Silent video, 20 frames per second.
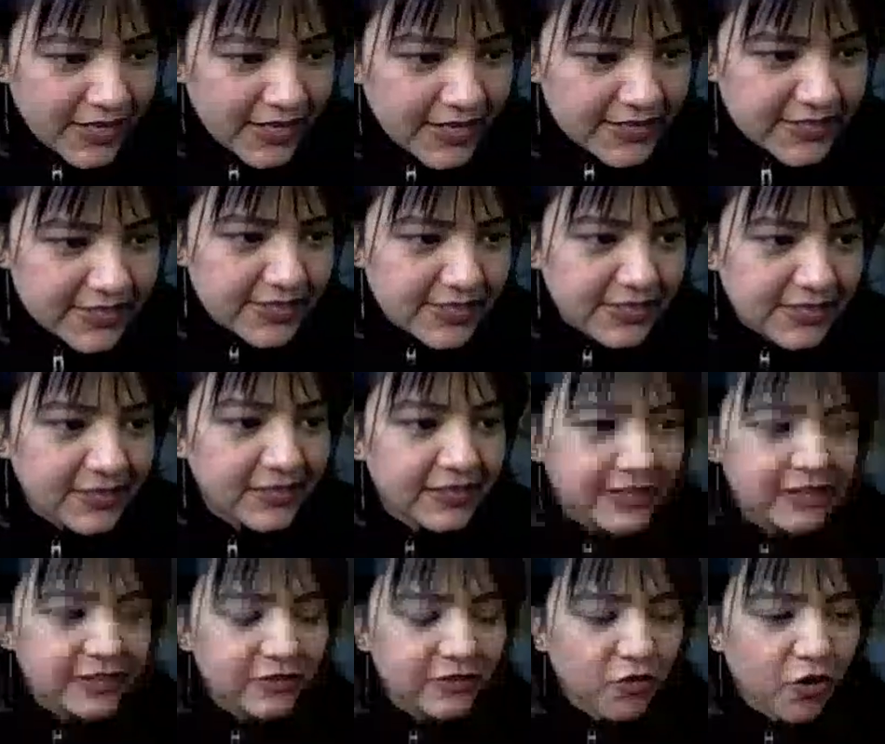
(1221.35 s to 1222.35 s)
Is this
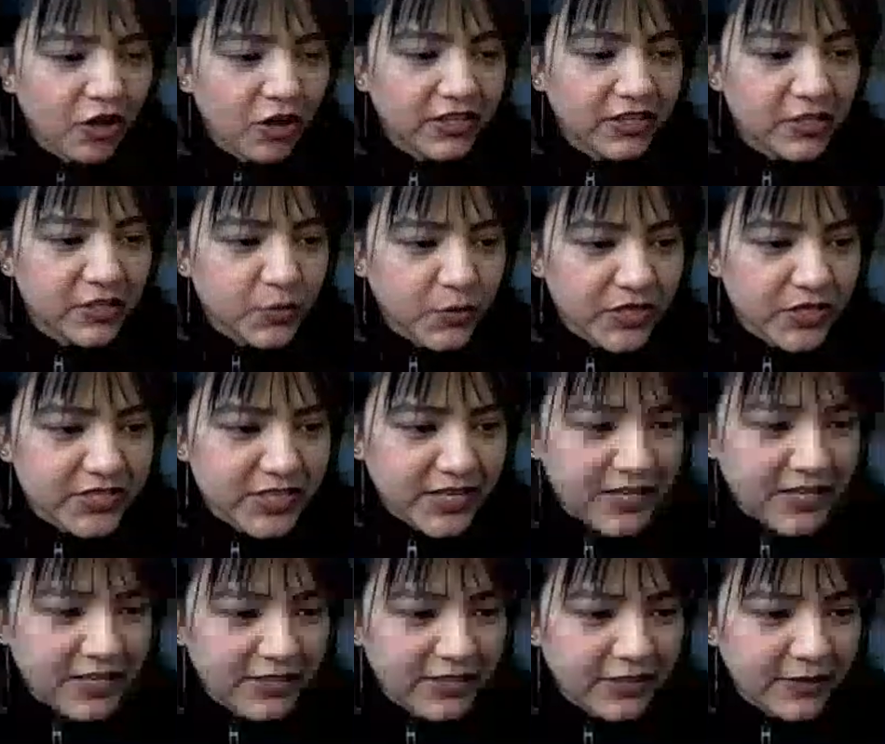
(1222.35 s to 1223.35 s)
clear? All these words
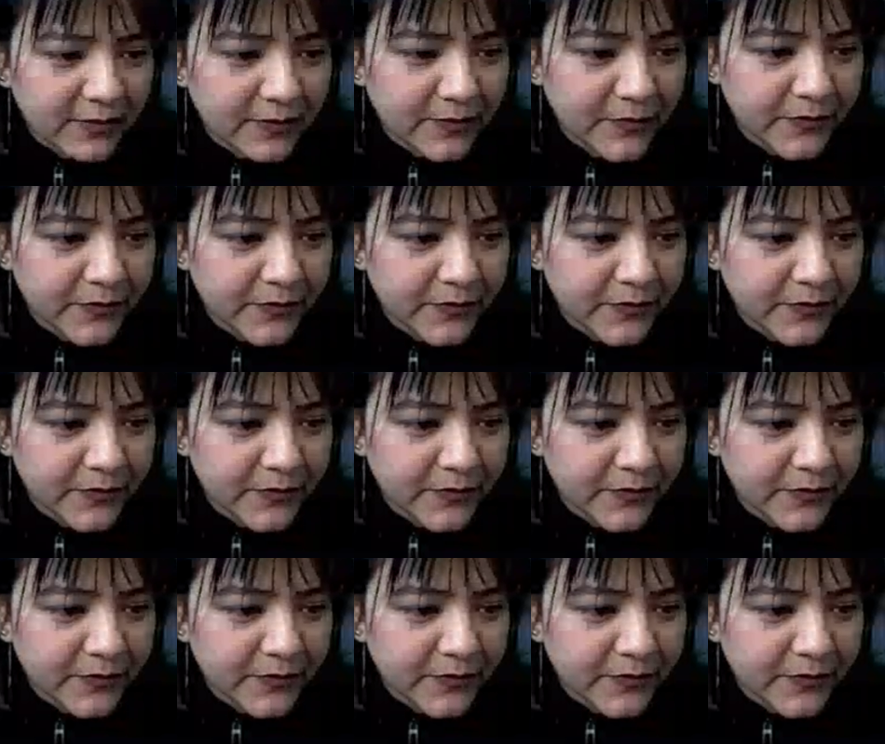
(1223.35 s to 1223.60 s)
are clear?